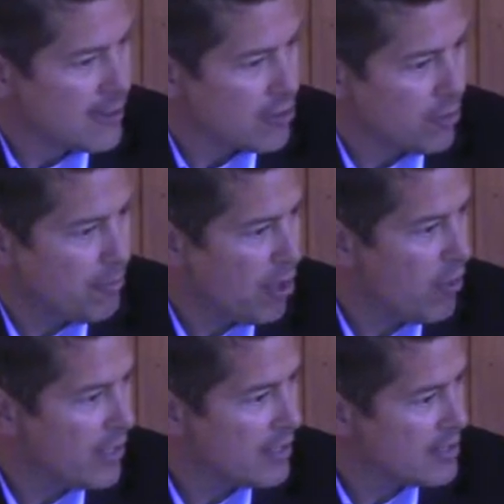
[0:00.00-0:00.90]
So
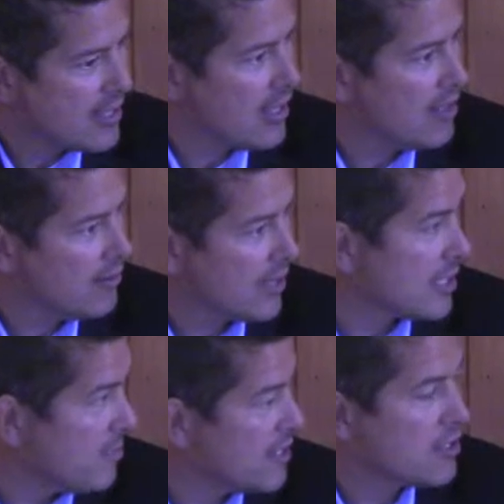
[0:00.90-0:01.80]
Boeing, to sell
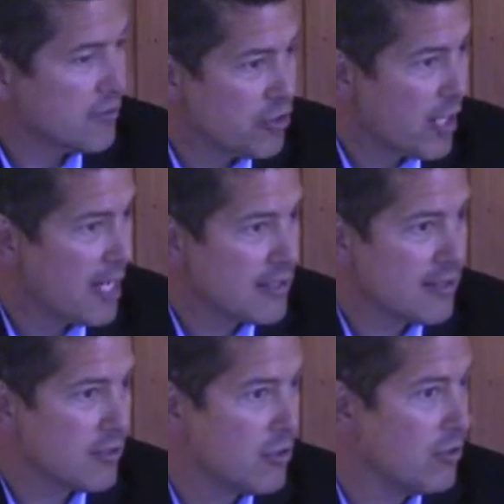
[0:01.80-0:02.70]
expensive
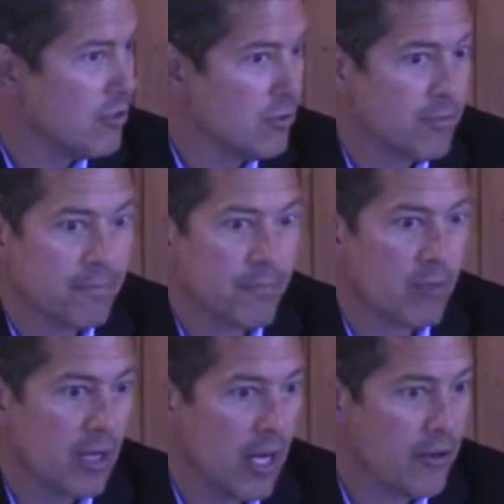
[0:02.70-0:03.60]
jets to
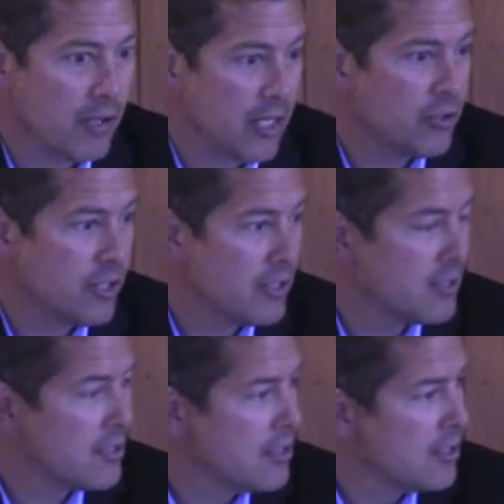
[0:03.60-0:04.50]
other countries,